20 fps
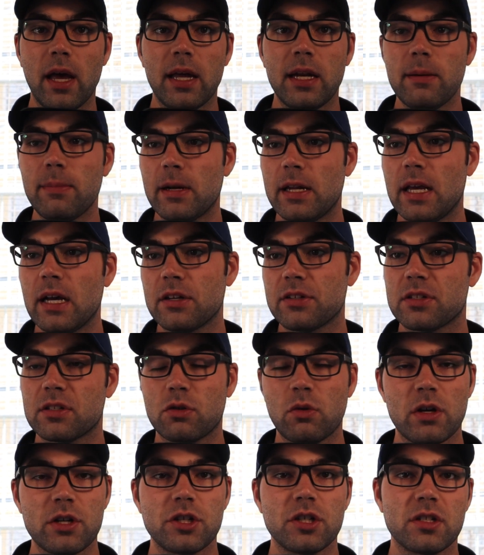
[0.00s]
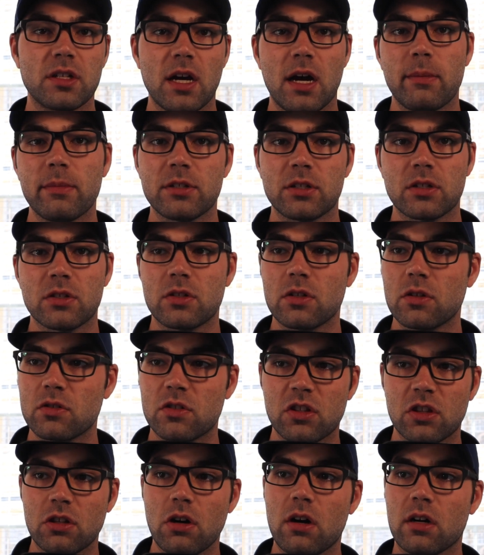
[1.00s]
Anybody else, questions, comments,
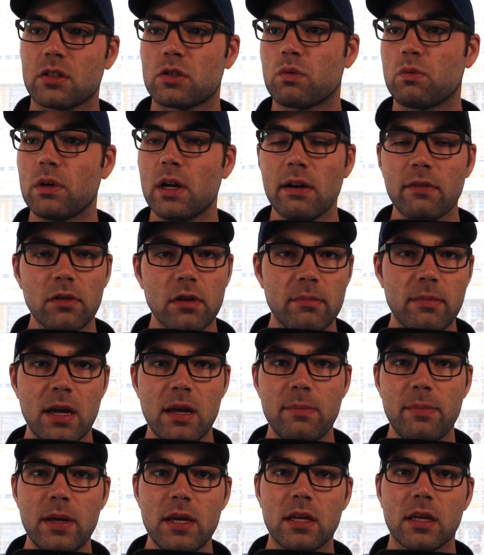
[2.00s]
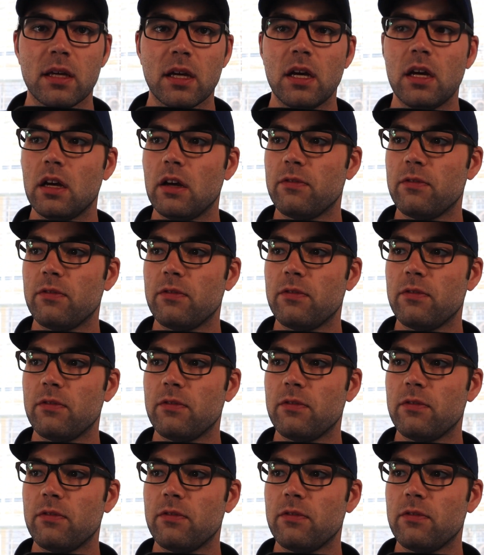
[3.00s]
concerns, thoughts, whatever it may be.